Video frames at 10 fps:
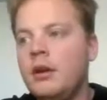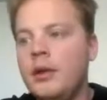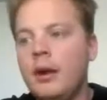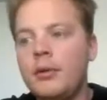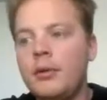
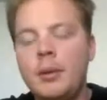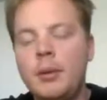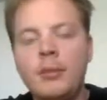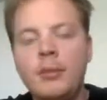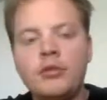be able to be
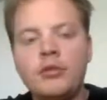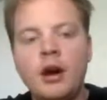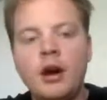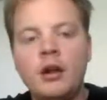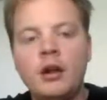published
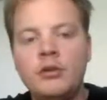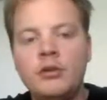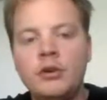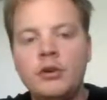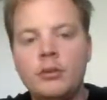on
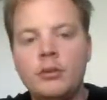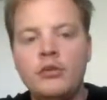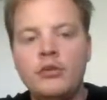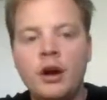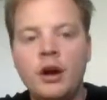
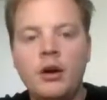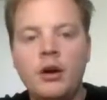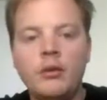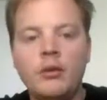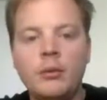YouTube.
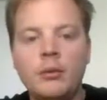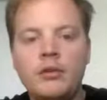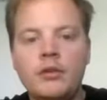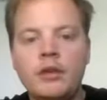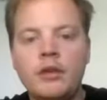So you can
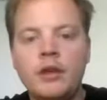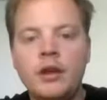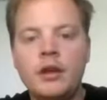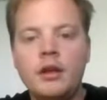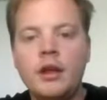
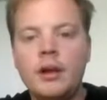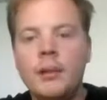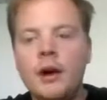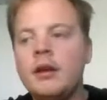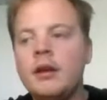basically click a
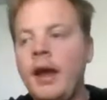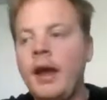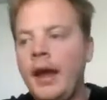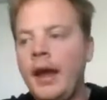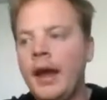button
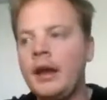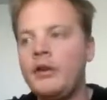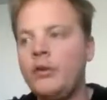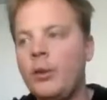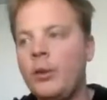
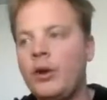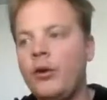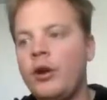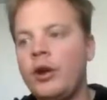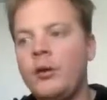and your
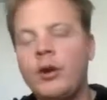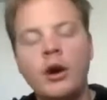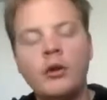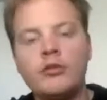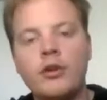recording will
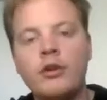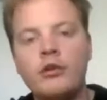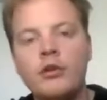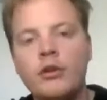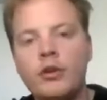go
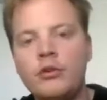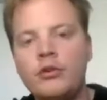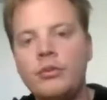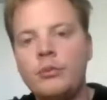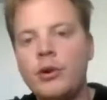straight to your
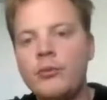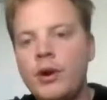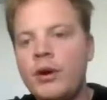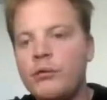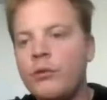YouTube
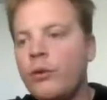profile